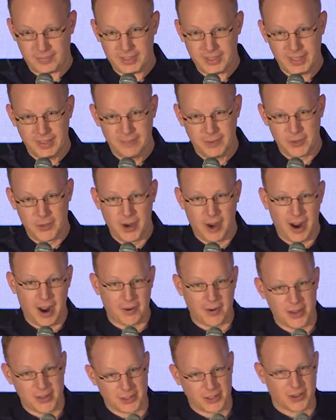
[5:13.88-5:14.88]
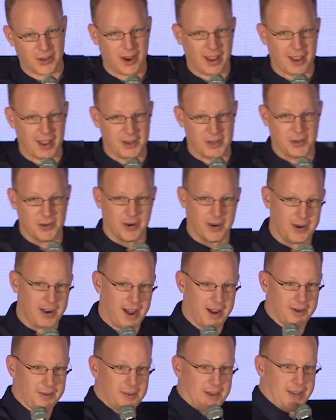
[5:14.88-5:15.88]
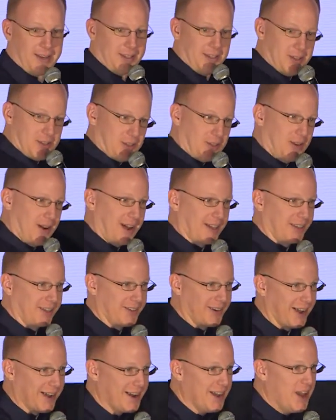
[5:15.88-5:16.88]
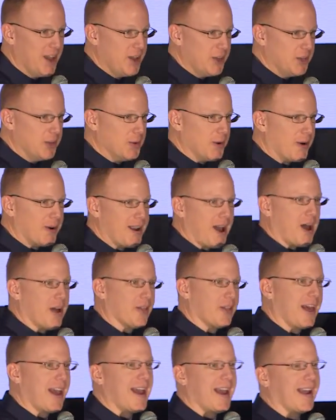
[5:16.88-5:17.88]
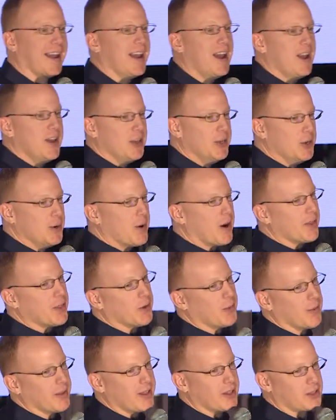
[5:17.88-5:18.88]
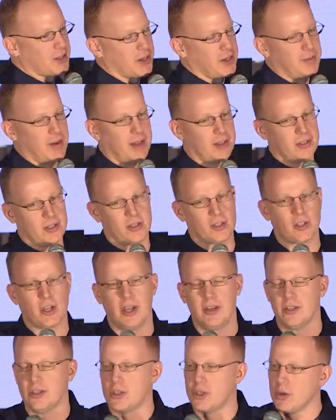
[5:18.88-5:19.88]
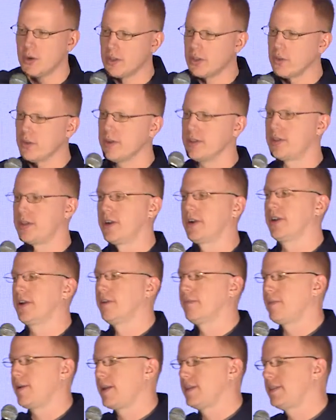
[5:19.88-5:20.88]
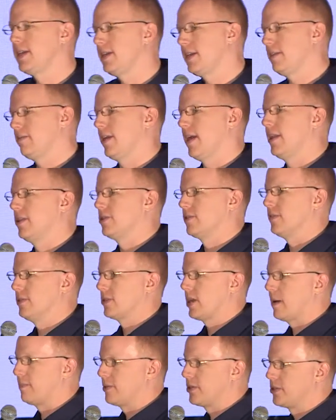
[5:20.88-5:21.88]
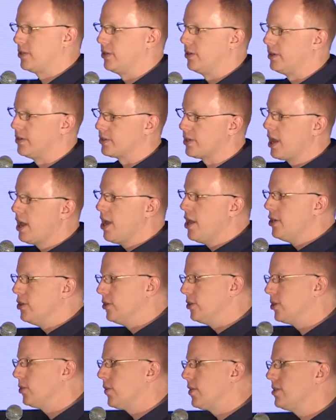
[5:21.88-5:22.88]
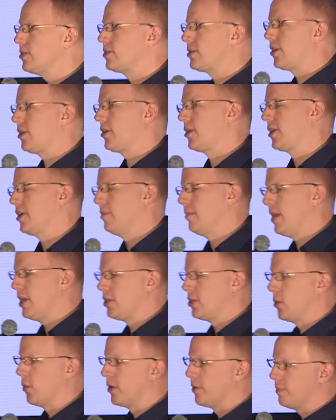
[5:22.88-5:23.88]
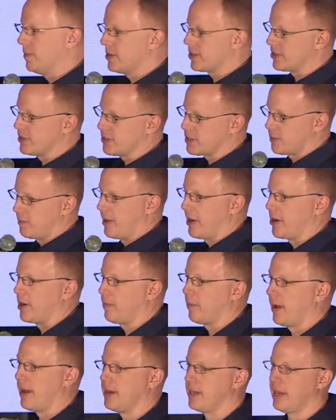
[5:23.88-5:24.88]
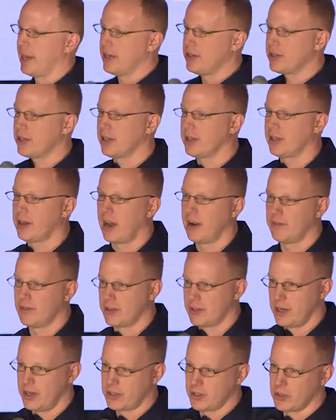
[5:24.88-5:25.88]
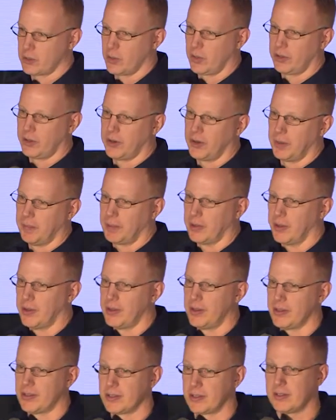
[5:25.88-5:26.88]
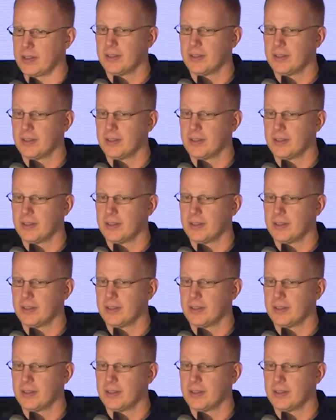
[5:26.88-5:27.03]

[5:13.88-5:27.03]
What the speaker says: If you're not raising your hand, you are not getting this correctly, right? You are now they. You are the one that's going to make these changes. You are the ones that are going to take advantage of these opportunities. You're the ones that are going to make your business better by engaging in conversations with your employees